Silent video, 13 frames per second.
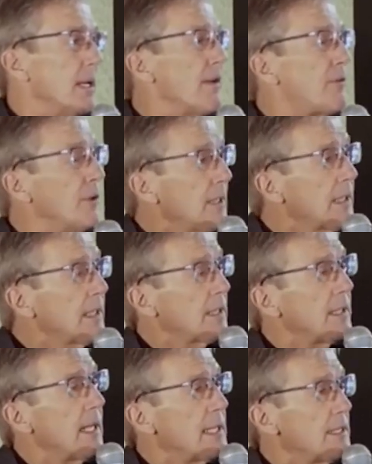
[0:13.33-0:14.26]
If you look at
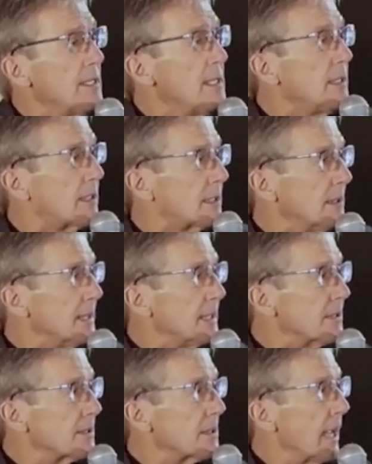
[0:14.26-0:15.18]
the
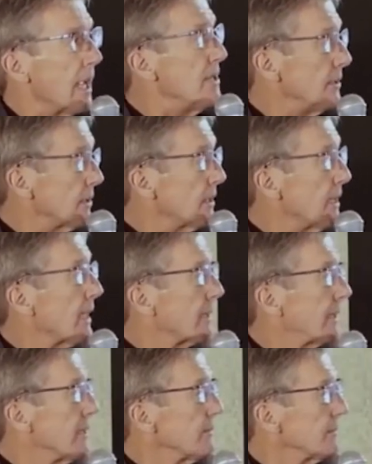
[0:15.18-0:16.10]
1930s and you look at it
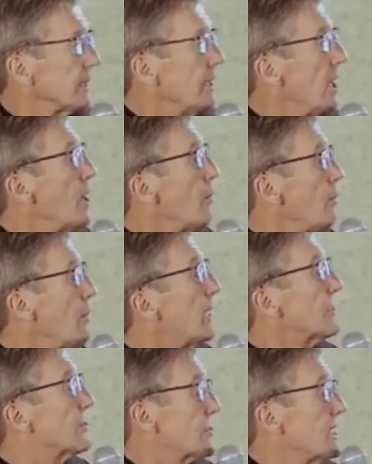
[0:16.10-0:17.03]
carefully, we
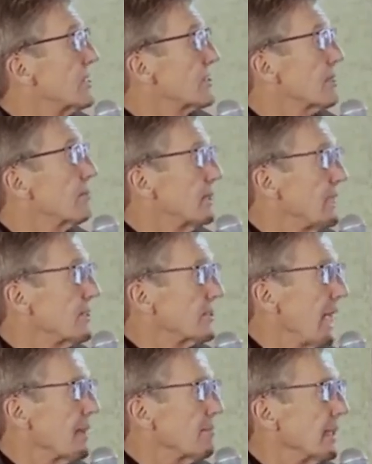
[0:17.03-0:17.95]
could see some things
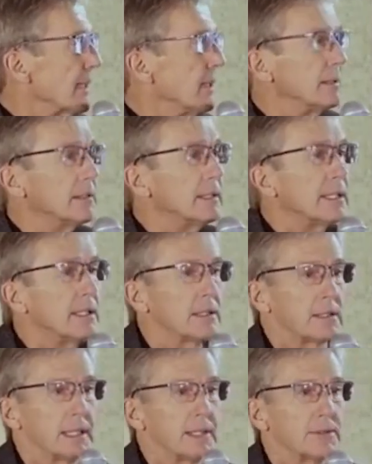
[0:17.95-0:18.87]
happening, little
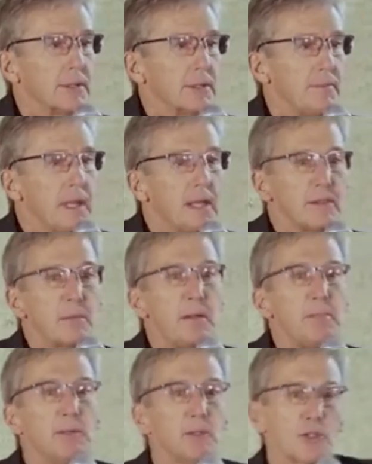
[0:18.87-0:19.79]
things that
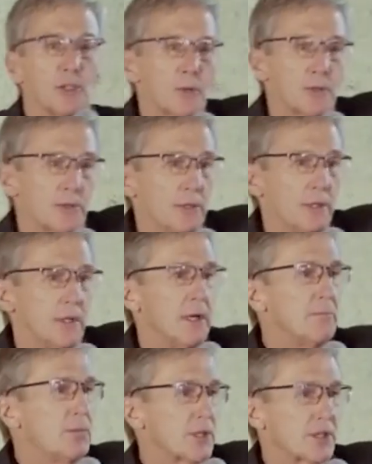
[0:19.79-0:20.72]
people chose to
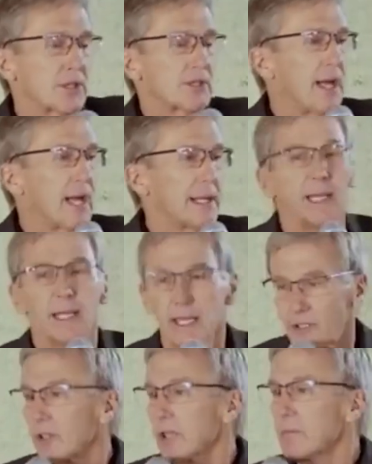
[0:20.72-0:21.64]
push aside.
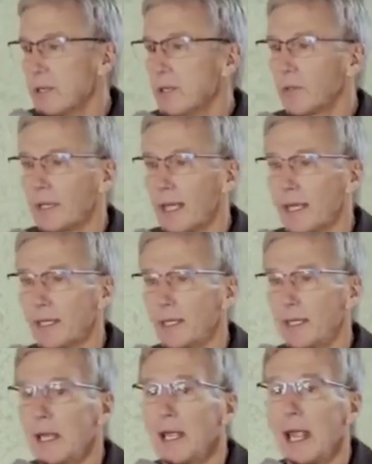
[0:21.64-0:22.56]
It's going to be okay.
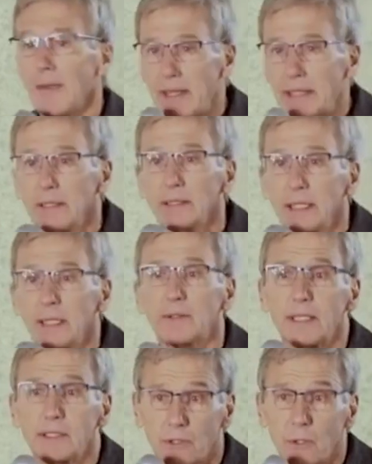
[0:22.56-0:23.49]
And then the little
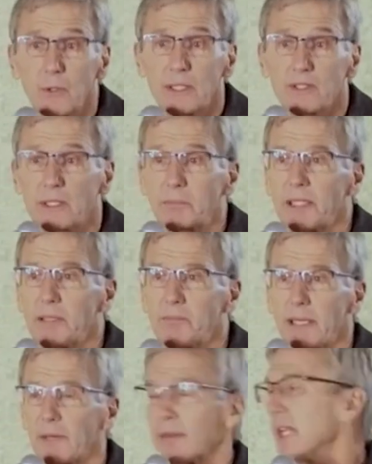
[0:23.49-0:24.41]
things grew into something
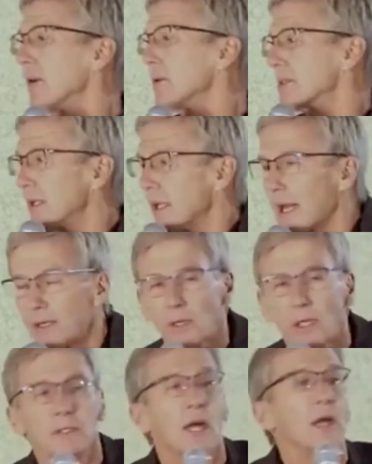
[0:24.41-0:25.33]
bigger. Then there was a night
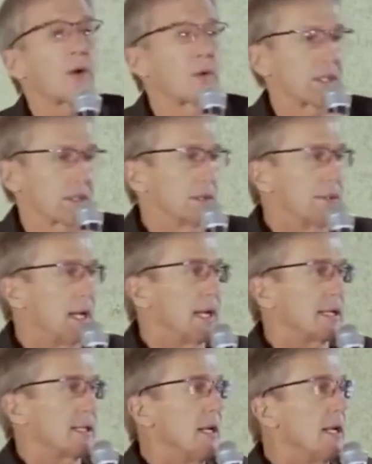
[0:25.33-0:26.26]
called
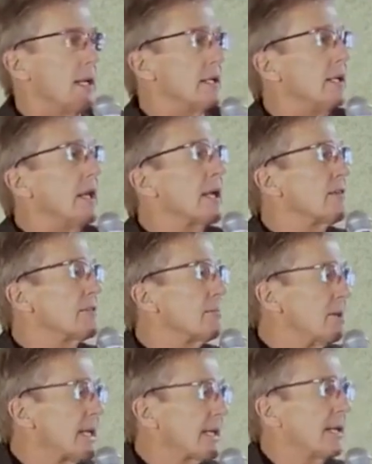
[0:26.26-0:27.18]
Kristallnacht, the night of the
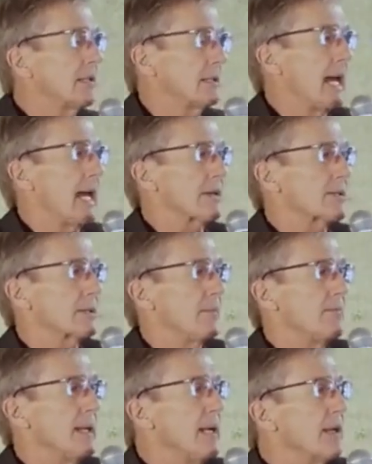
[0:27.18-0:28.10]
breaking glass.
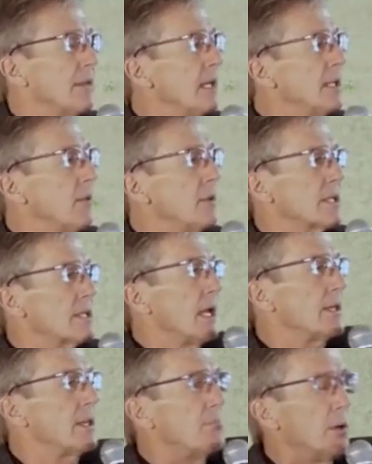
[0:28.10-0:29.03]
Then there was
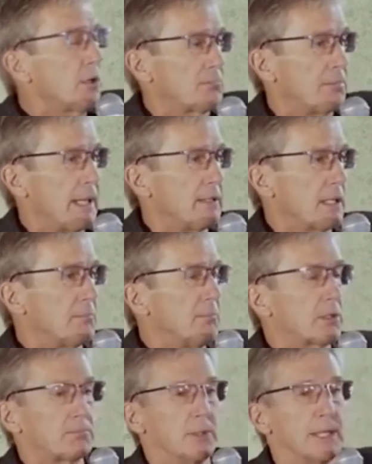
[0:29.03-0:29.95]
the
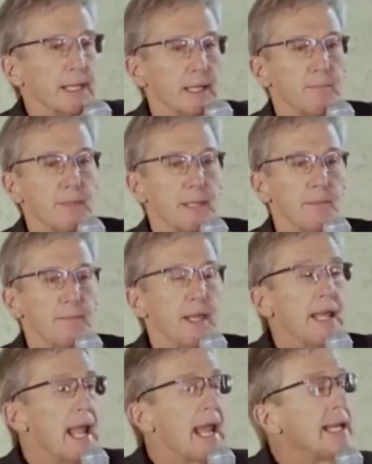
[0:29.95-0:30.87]
book burning.
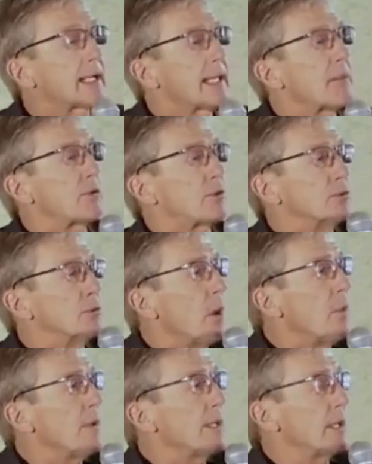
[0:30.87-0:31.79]
And it kept
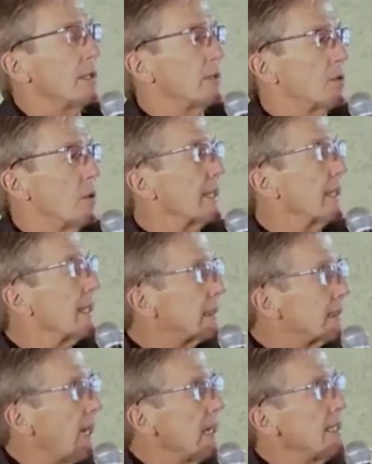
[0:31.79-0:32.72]
growing and growing. And a
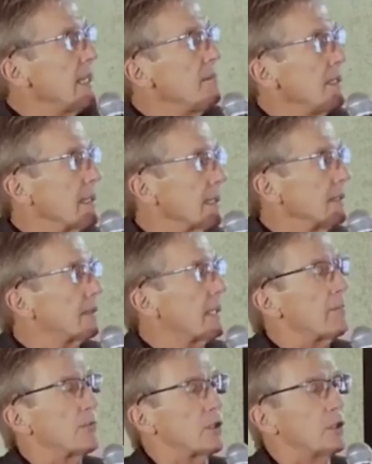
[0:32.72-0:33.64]
guy named Hitler
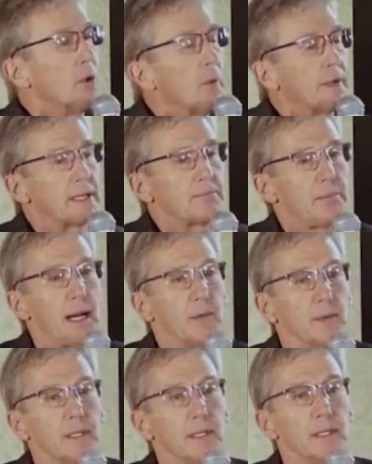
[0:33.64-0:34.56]
kept growing in
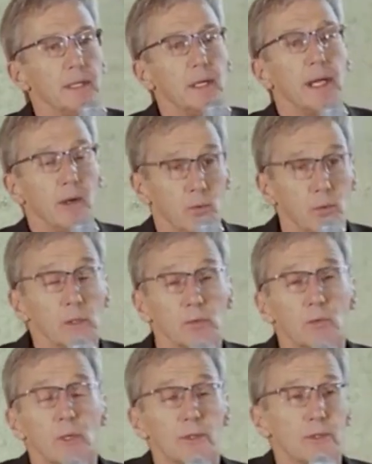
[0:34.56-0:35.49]
power. And World
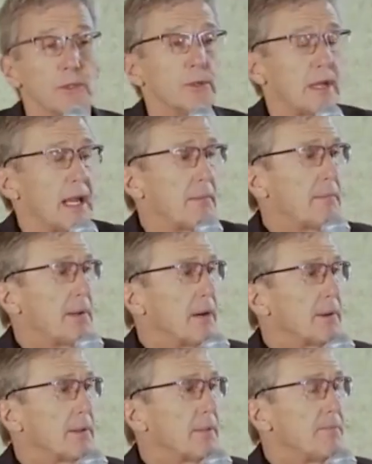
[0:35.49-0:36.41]
War II came about.